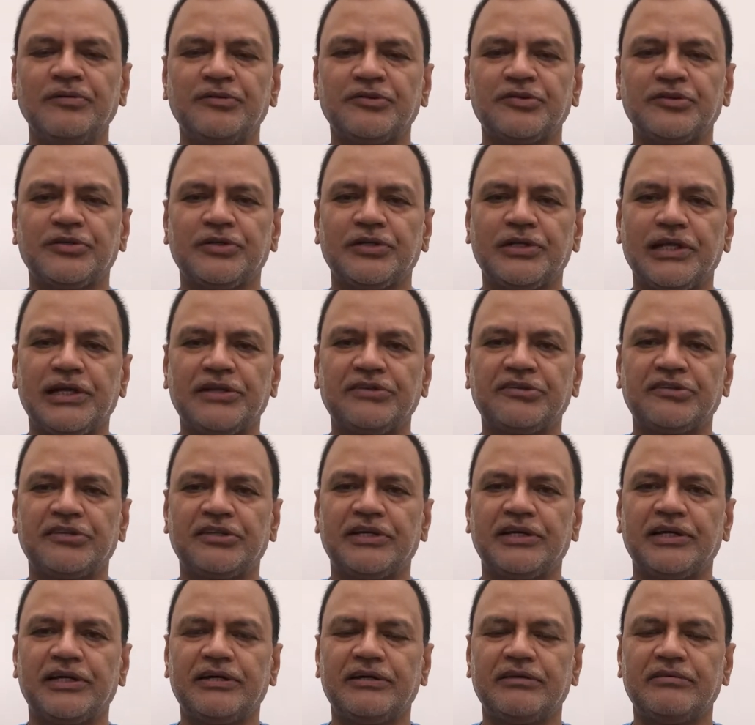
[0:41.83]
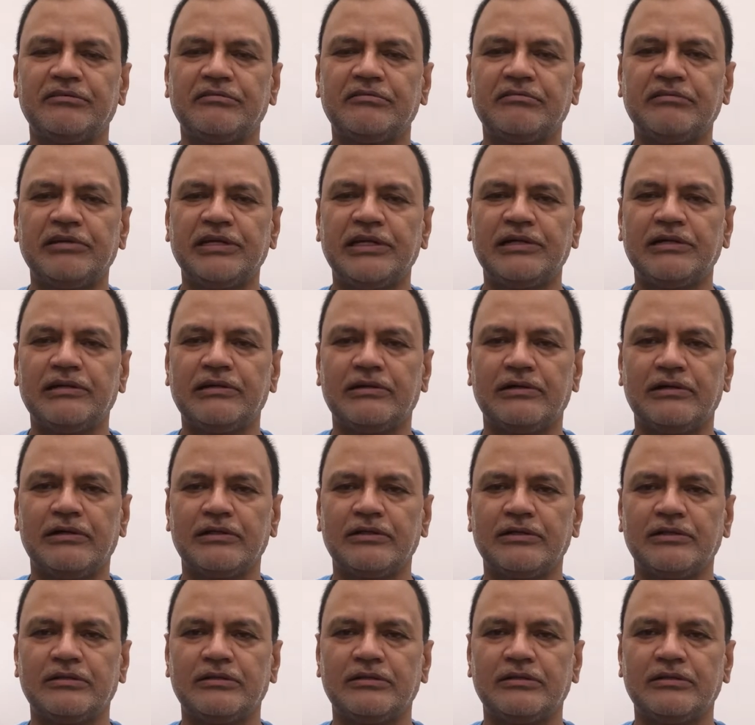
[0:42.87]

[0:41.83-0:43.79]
So let's say we learn